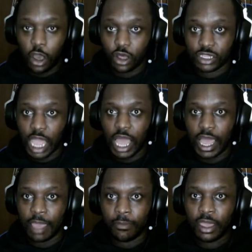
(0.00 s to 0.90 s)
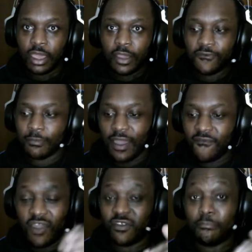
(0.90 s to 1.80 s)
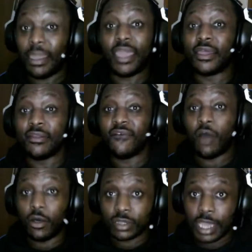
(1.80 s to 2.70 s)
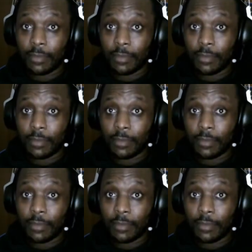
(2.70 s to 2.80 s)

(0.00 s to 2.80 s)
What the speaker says: time, from my favorite band of all time.